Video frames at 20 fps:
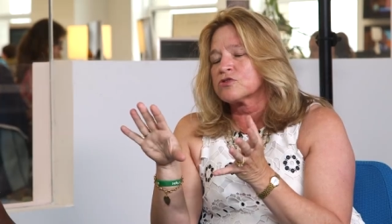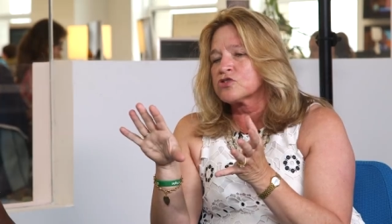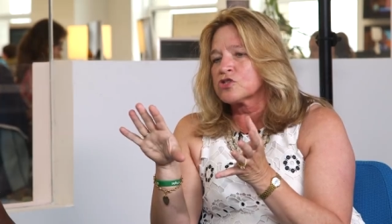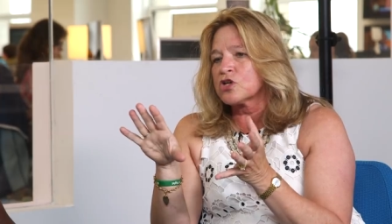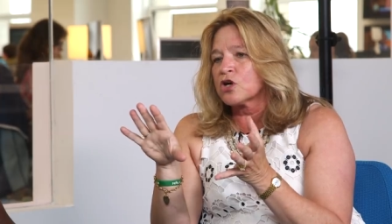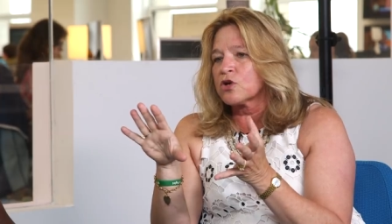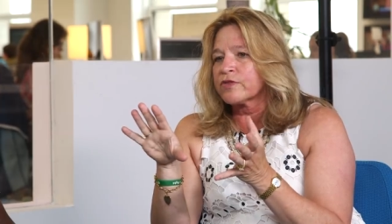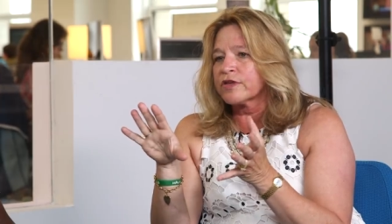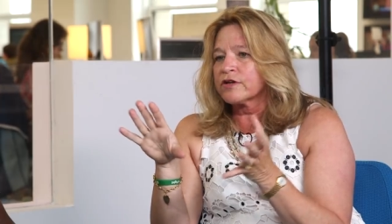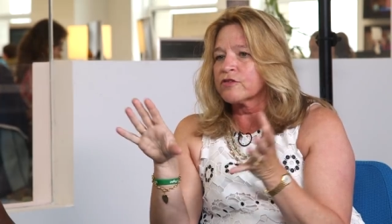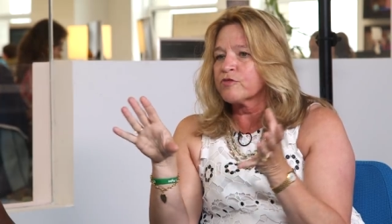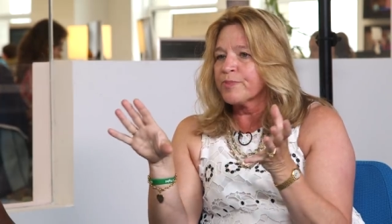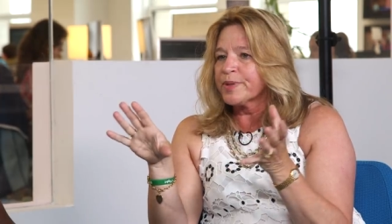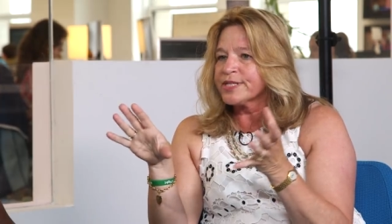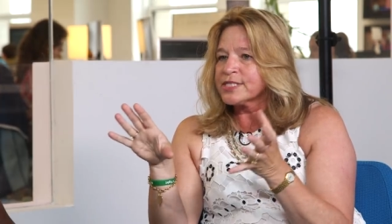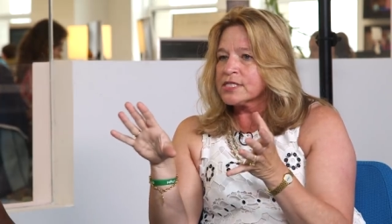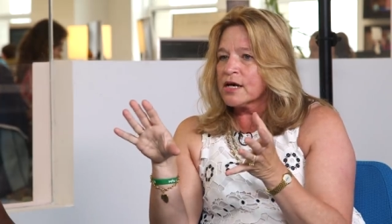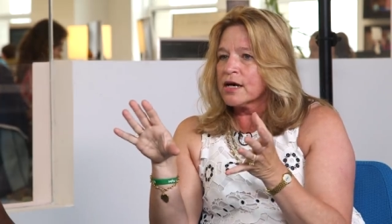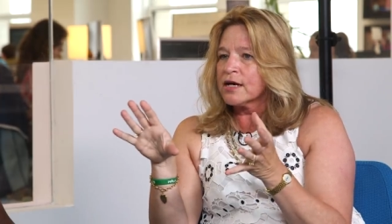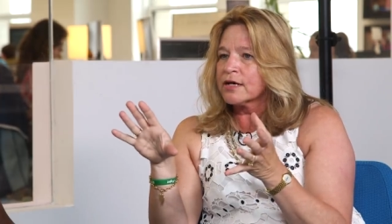So there have
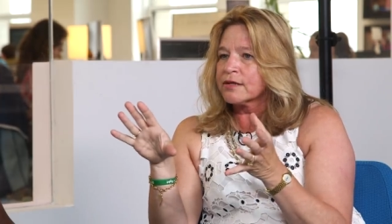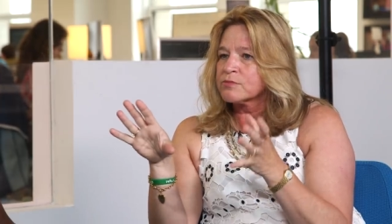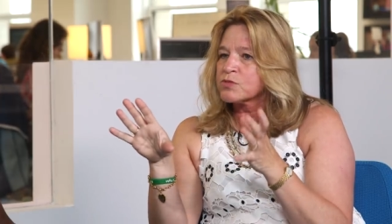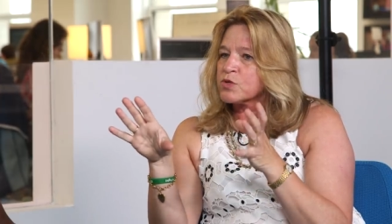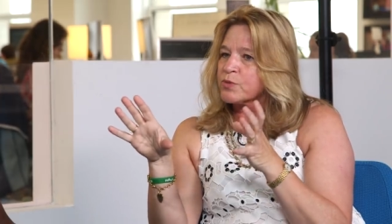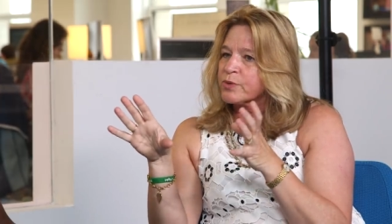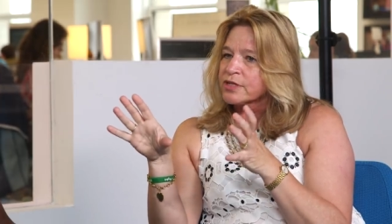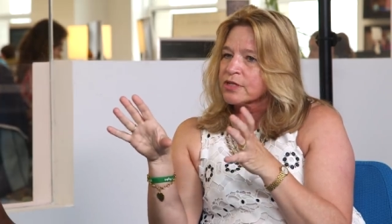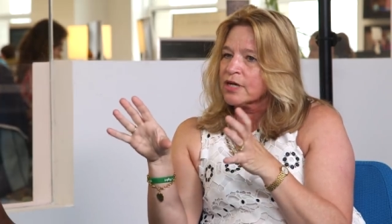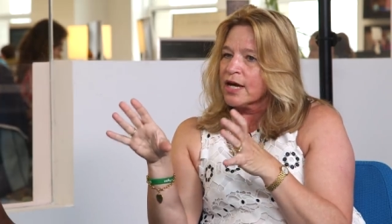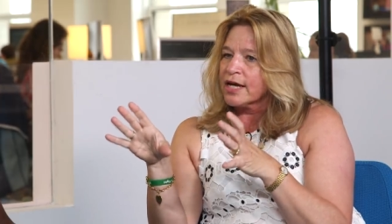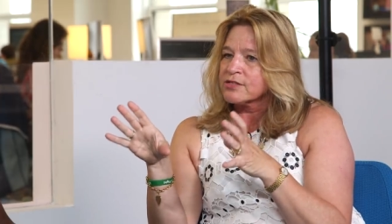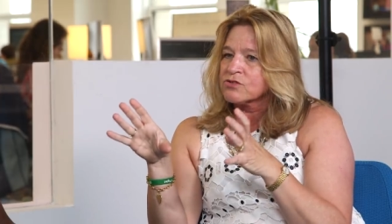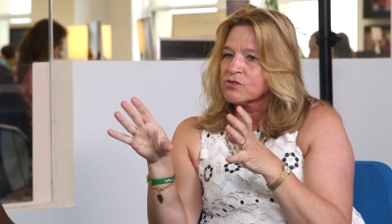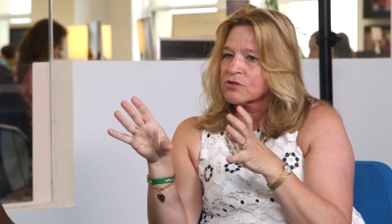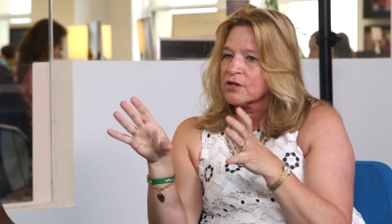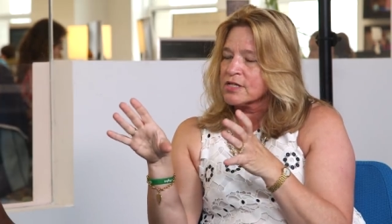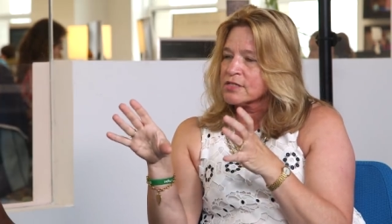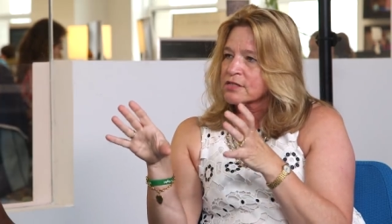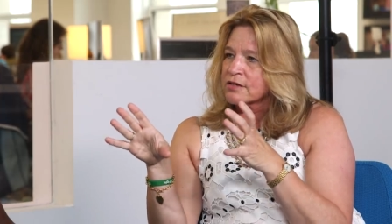been times where the
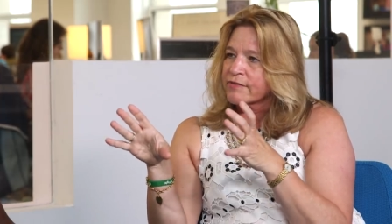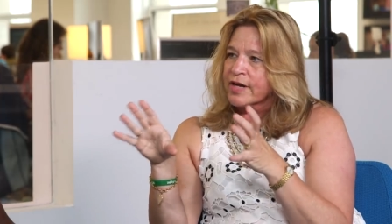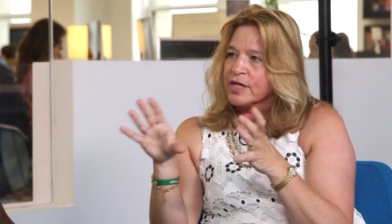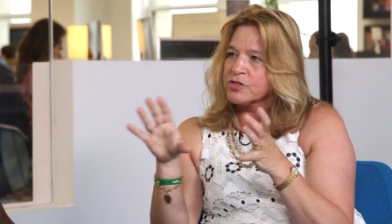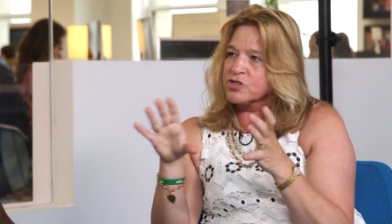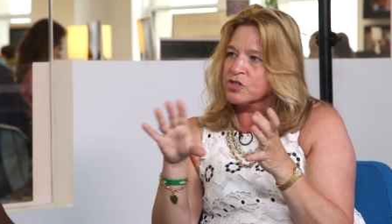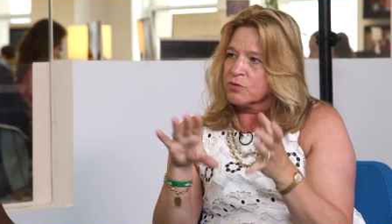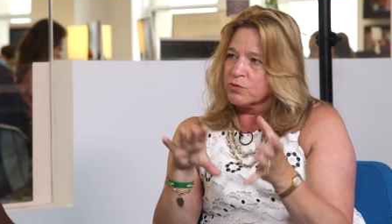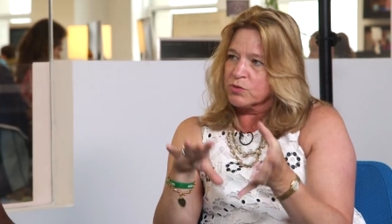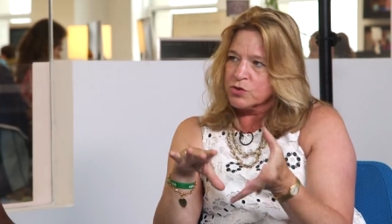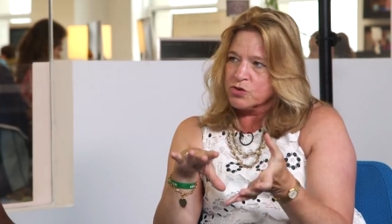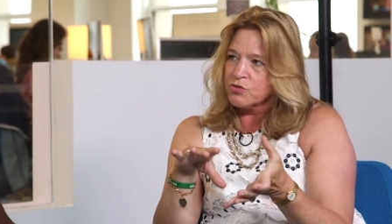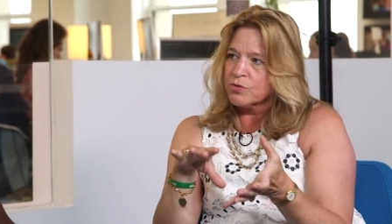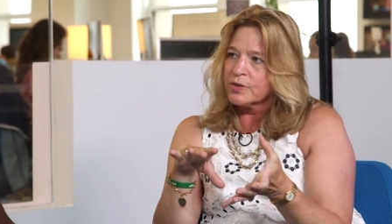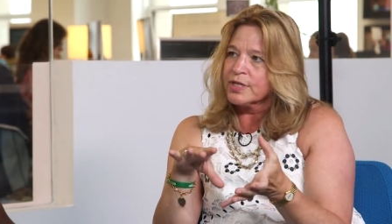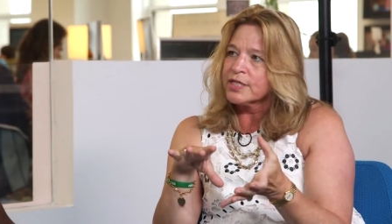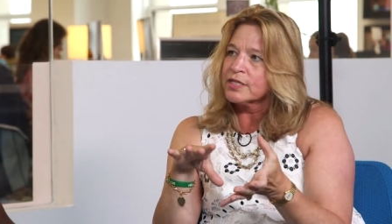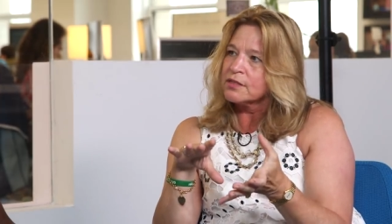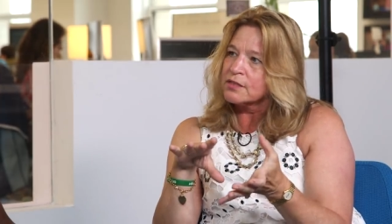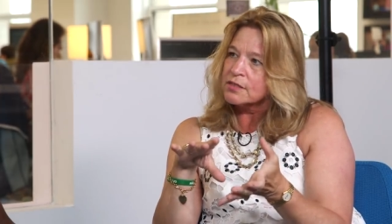astronauts have actually
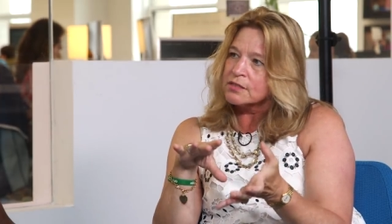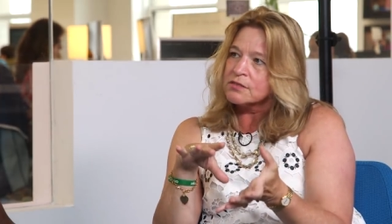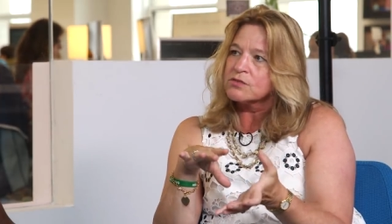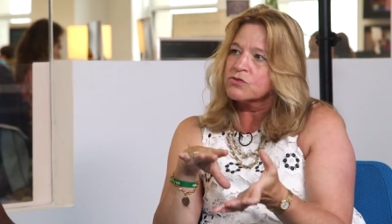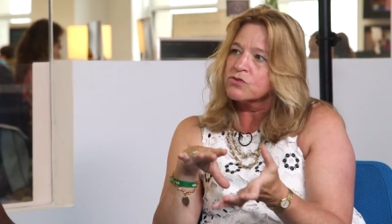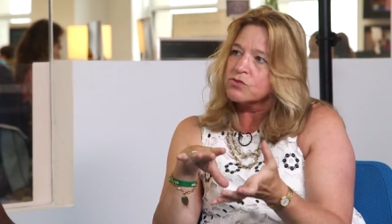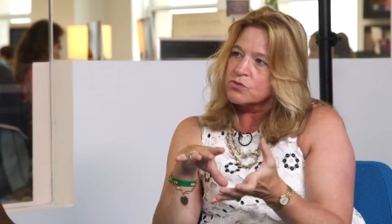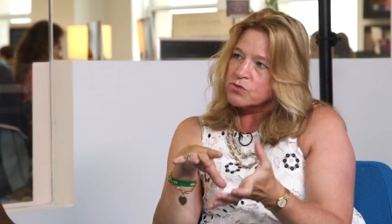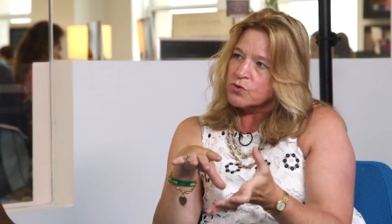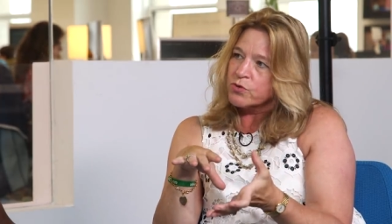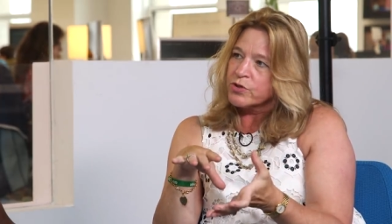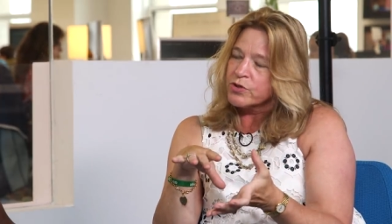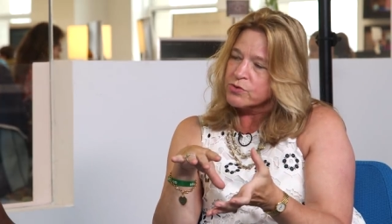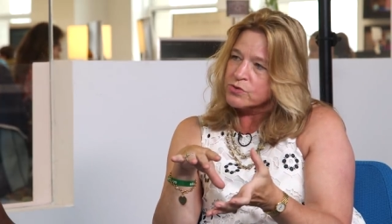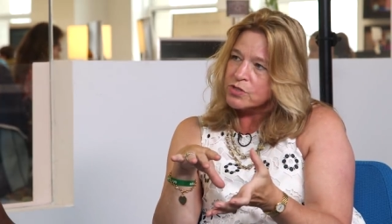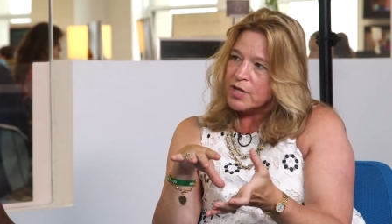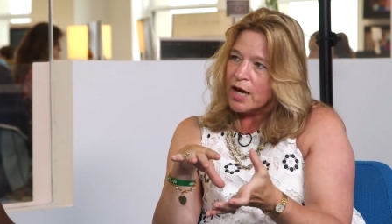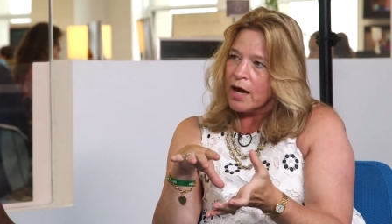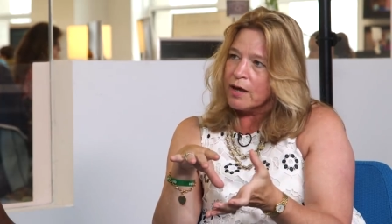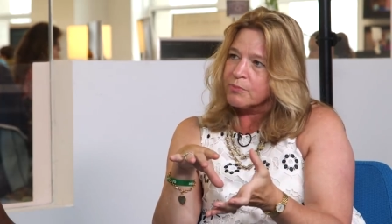retreated into the
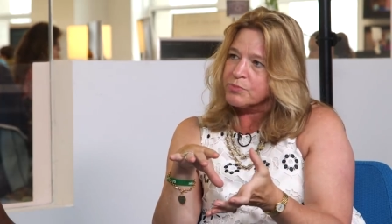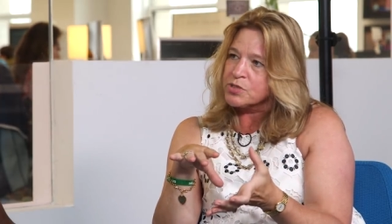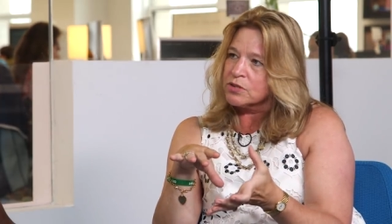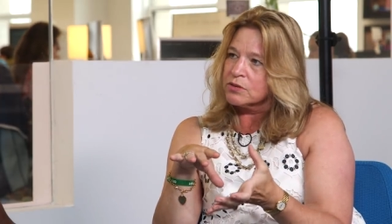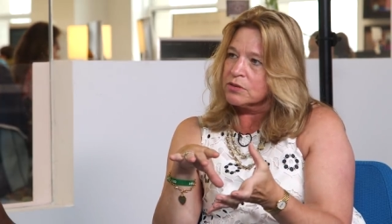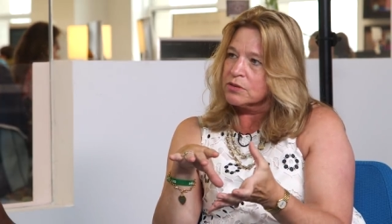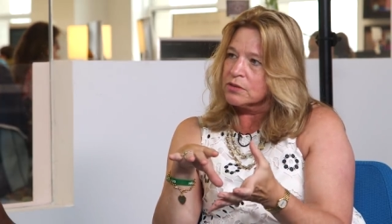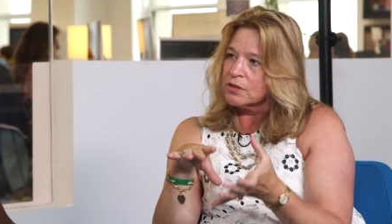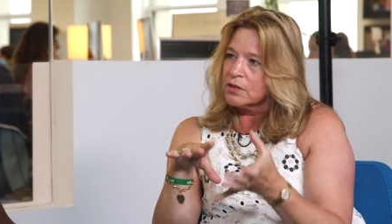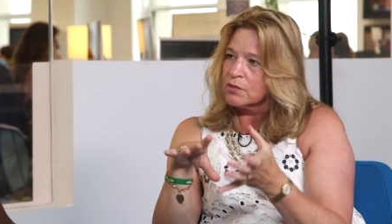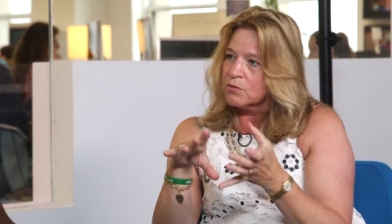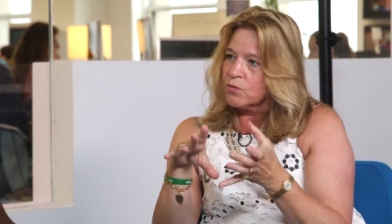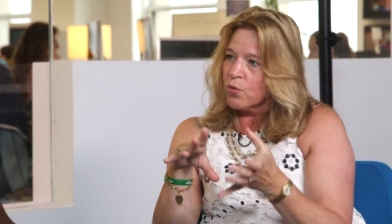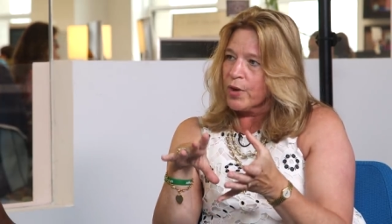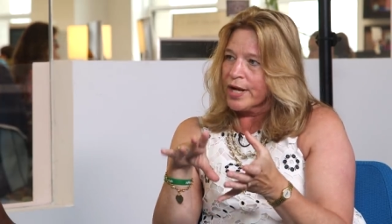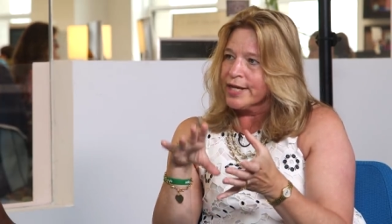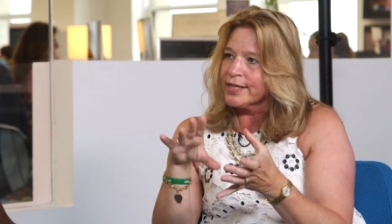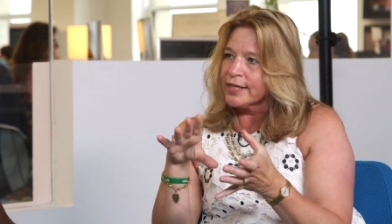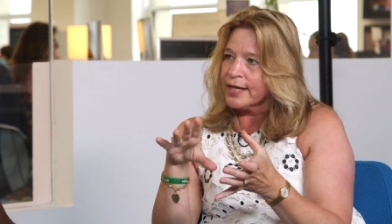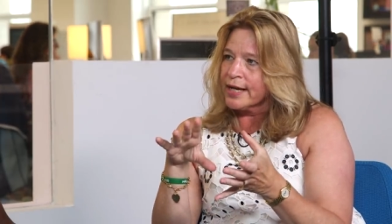Soyuz capsule and
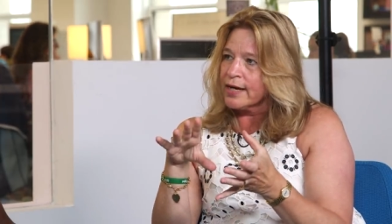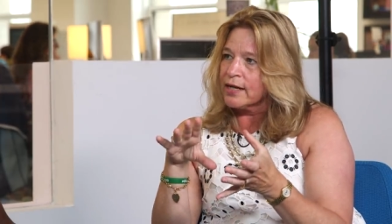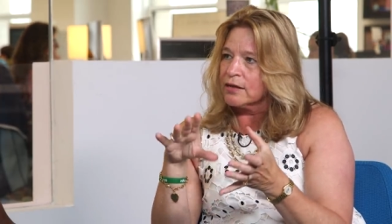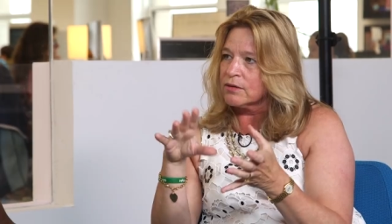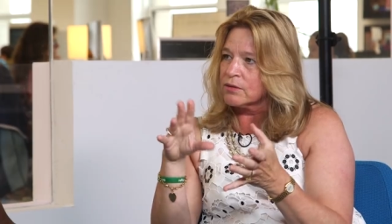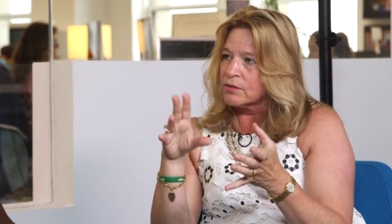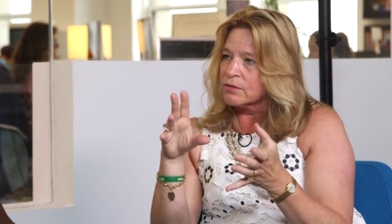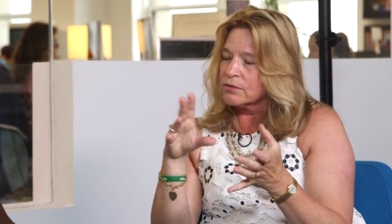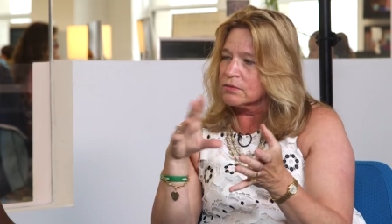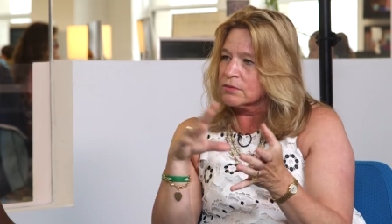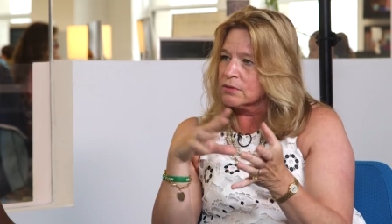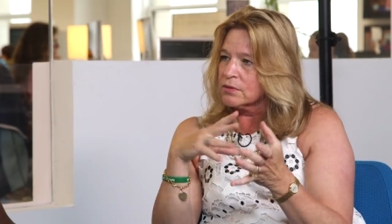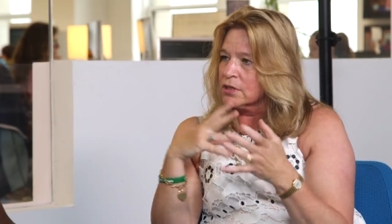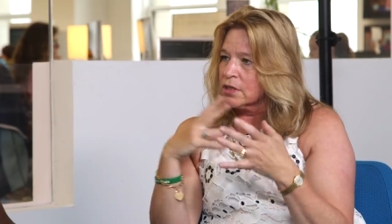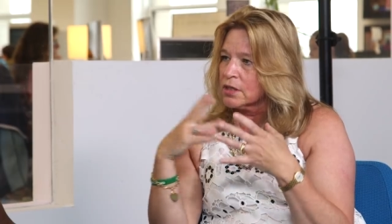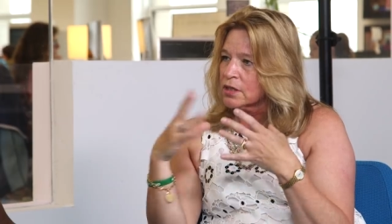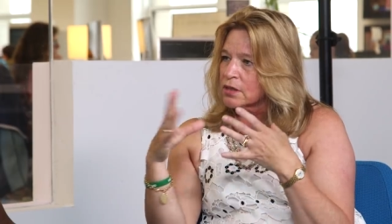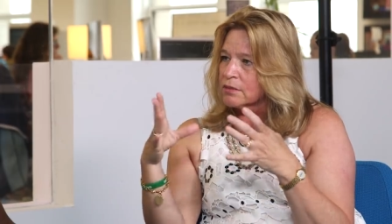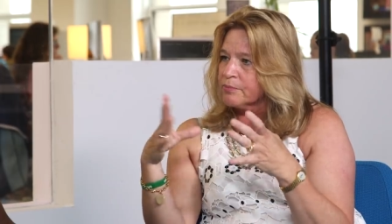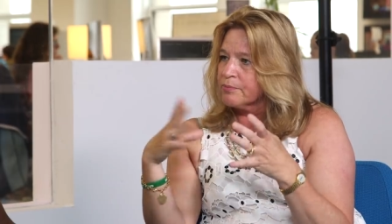waited out
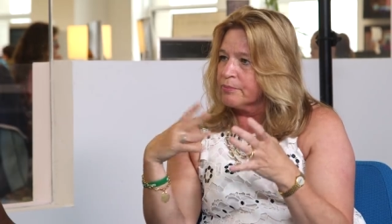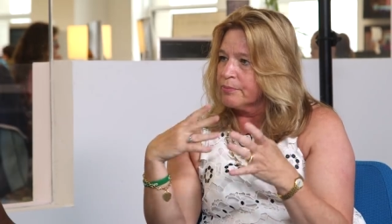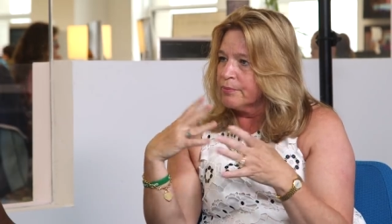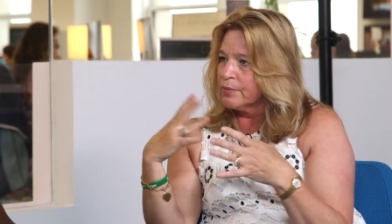uh,